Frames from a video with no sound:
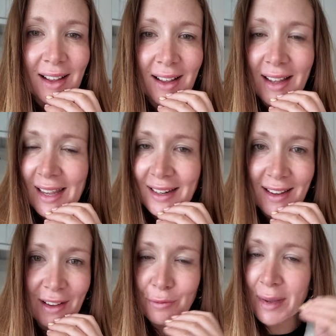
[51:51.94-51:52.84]
I
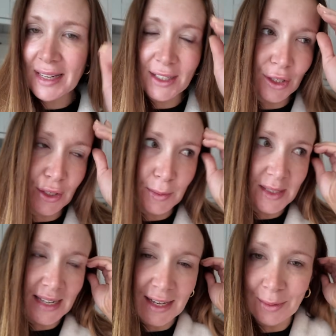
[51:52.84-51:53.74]
have made a huge
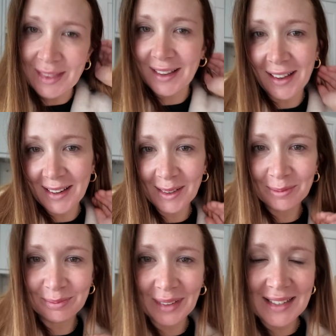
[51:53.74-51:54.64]
mistake with the colour,
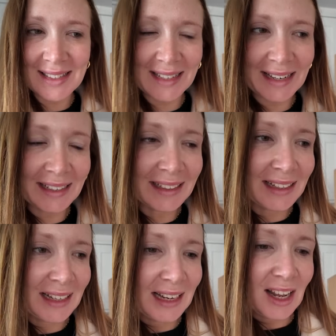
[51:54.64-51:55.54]
basically.
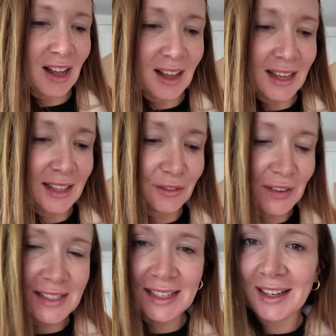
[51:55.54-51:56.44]
The
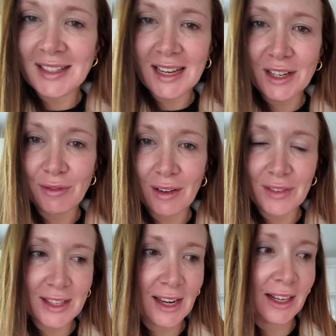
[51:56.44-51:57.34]
first thing I did, rather
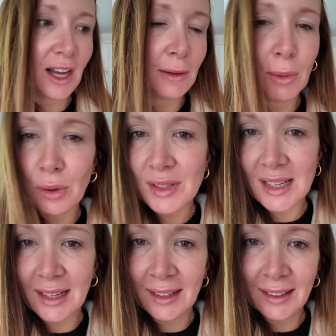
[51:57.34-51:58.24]
than like
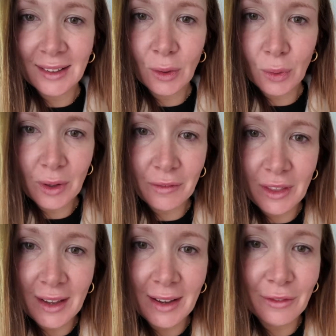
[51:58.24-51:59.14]
unboxing all of
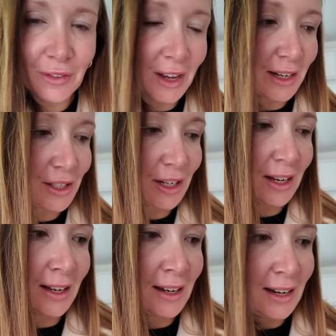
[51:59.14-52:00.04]
the furniture,